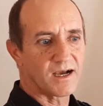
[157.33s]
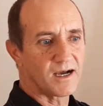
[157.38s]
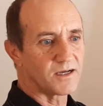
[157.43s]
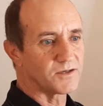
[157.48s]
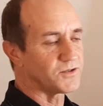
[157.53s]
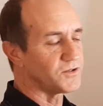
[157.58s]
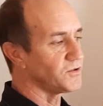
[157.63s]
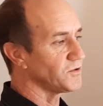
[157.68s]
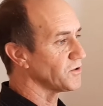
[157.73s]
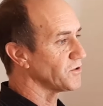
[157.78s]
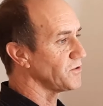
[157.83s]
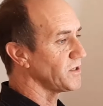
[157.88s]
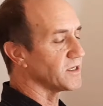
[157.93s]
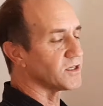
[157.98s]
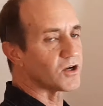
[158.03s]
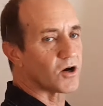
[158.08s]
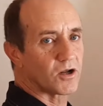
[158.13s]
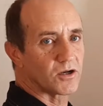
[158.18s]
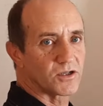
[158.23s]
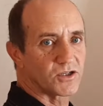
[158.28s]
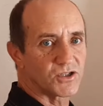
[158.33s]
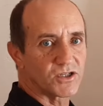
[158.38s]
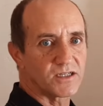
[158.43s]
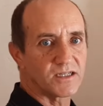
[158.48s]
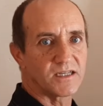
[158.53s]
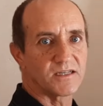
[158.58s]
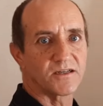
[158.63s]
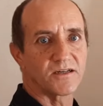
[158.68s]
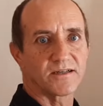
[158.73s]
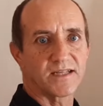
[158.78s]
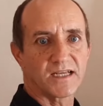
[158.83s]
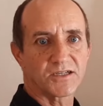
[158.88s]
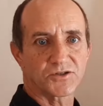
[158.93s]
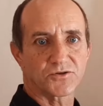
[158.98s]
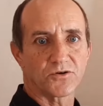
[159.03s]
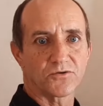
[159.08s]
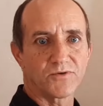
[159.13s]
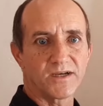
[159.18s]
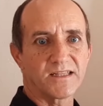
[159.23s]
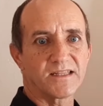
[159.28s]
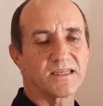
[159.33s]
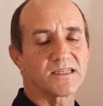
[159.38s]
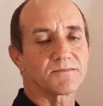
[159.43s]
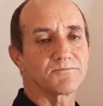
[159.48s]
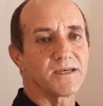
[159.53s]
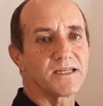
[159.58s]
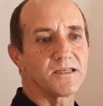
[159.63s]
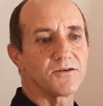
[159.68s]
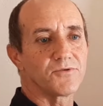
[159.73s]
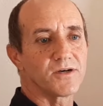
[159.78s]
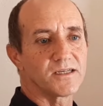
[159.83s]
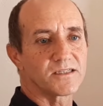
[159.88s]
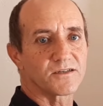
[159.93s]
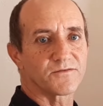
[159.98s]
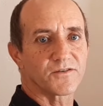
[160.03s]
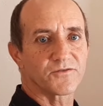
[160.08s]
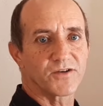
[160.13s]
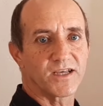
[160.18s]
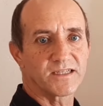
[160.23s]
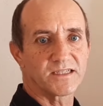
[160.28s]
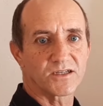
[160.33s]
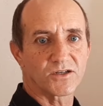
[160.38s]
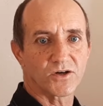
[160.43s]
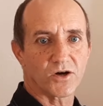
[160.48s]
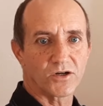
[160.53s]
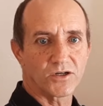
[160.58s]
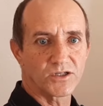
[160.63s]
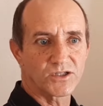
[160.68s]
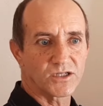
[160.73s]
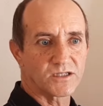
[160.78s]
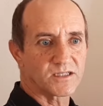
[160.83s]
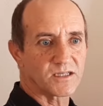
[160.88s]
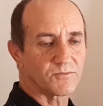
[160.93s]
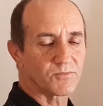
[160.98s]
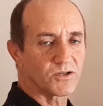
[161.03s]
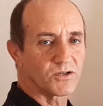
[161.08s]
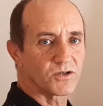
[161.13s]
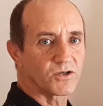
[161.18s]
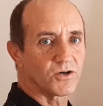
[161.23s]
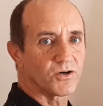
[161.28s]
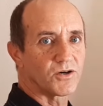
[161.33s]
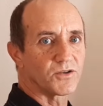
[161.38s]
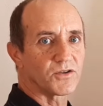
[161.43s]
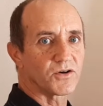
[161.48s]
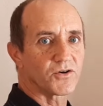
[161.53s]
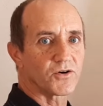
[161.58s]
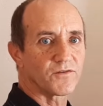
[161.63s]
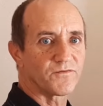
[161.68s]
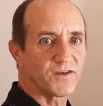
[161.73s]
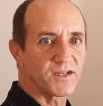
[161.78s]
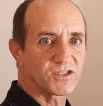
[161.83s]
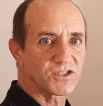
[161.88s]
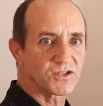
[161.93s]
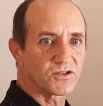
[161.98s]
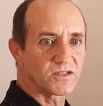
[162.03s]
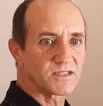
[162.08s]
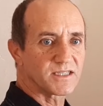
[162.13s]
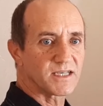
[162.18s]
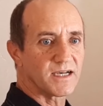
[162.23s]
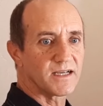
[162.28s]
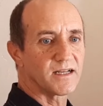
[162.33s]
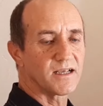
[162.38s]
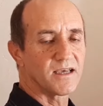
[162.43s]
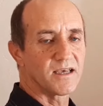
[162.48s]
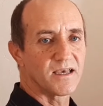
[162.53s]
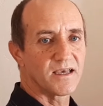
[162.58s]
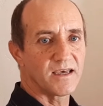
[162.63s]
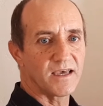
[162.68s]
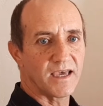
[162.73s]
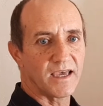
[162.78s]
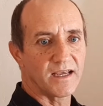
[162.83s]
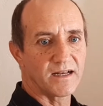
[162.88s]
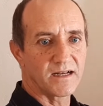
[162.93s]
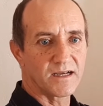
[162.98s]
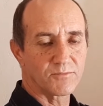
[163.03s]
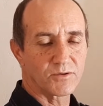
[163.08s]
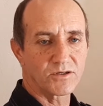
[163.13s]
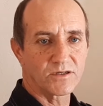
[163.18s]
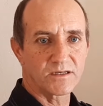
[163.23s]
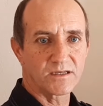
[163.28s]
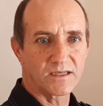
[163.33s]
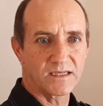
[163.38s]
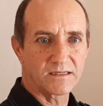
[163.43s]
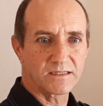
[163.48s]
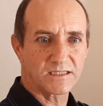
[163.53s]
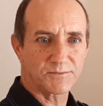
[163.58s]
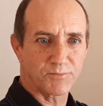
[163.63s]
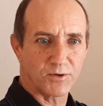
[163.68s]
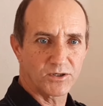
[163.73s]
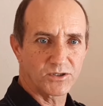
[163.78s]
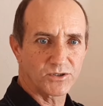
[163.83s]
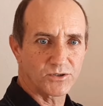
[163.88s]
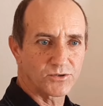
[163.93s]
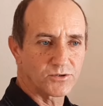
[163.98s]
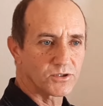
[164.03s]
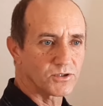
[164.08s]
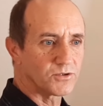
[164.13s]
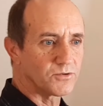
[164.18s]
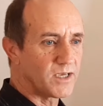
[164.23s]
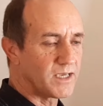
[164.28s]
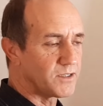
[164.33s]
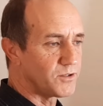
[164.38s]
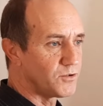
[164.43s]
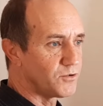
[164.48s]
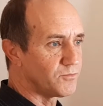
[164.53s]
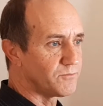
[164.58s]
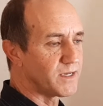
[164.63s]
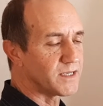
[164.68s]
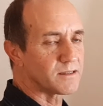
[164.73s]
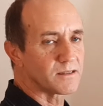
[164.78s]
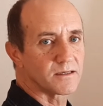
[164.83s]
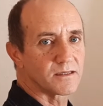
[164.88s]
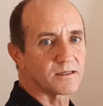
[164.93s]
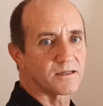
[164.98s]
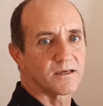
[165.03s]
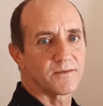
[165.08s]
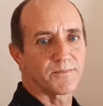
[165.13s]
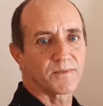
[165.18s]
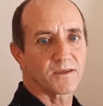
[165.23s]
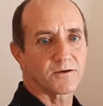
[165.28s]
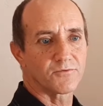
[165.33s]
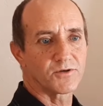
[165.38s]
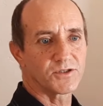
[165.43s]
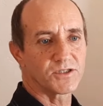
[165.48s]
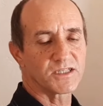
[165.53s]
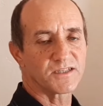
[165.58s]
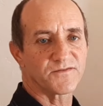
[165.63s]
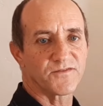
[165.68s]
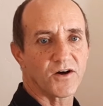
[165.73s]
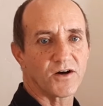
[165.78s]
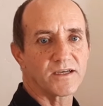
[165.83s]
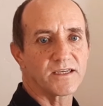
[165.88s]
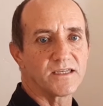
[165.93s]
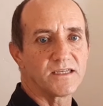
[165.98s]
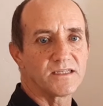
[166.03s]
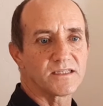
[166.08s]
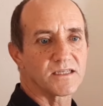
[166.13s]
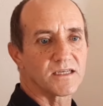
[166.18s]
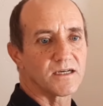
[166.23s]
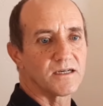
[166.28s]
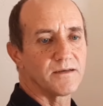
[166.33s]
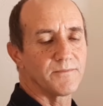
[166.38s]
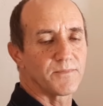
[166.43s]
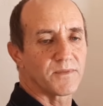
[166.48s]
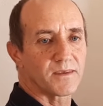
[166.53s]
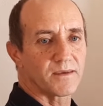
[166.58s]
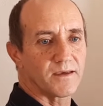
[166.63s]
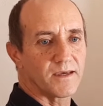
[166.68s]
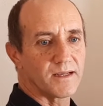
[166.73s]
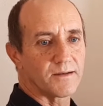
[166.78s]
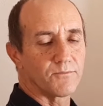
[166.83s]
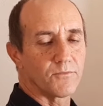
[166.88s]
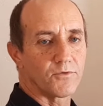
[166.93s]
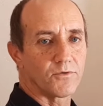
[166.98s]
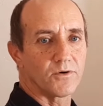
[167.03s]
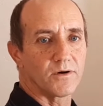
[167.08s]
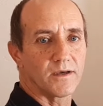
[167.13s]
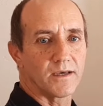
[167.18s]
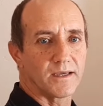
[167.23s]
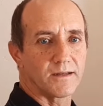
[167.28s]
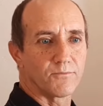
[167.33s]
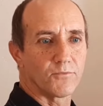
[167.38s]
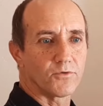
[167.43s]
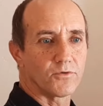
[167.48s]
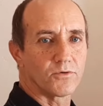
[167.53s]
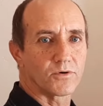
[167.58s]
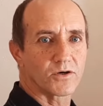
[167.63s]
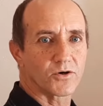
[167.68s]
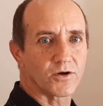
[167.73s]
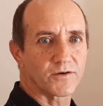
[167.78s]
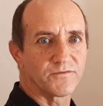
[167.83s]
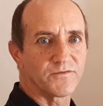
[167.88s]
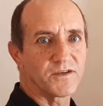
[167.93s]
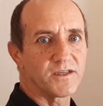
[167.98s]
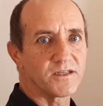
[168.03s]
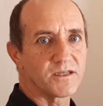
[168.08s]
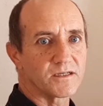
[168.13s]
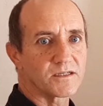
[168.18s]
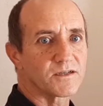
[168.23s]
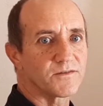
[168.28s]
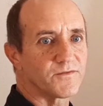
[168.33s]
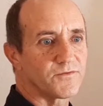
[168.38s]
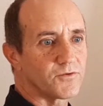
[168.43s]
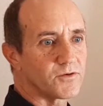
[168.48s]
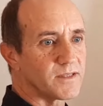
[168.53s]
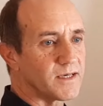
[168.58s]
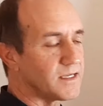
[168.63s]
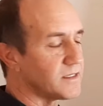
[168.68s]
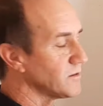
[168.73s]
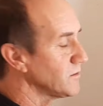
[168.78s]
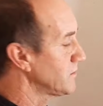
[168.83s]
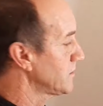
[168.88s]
How do you create collagen in a natural way? There's many ways of creating collagen. So I'm going to go on the conventional side, and I'm going to expose you to a new method which is far easier and more convenient for that.